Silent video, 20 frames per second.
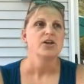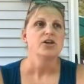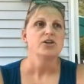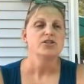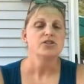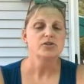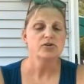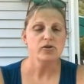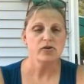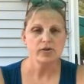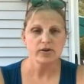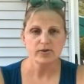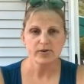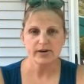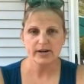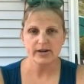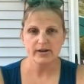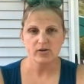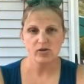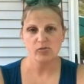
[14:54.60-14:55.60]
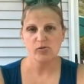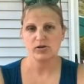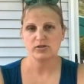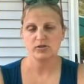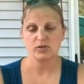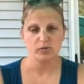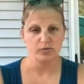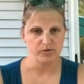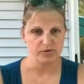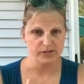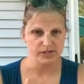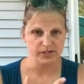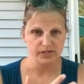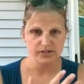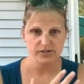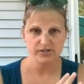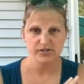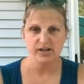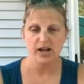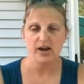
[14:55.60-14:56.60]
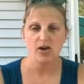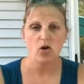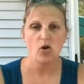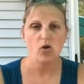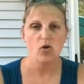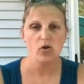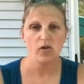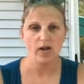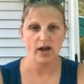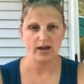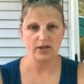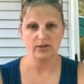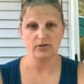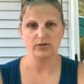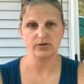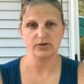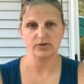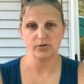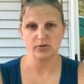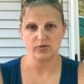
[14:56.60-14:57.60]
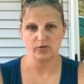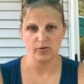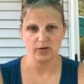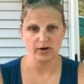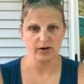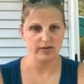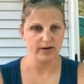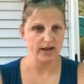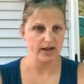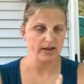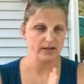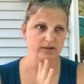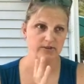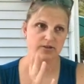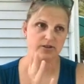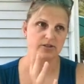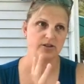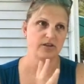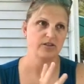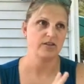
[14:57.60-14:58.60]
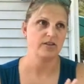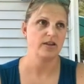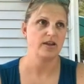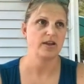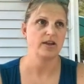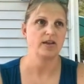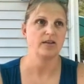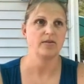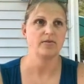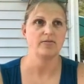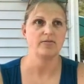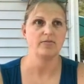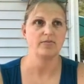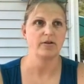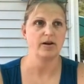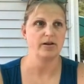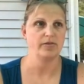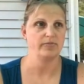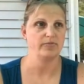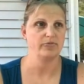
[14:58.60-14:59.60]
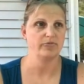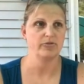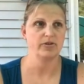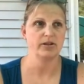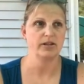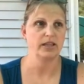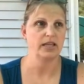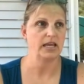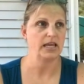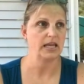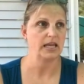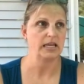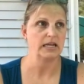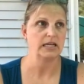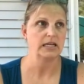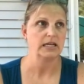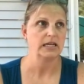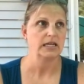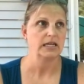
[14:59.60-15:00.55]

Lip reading: So knowing what I know about swimmer's itch, there's not a whole lot you can do for it, right? There's nothing but really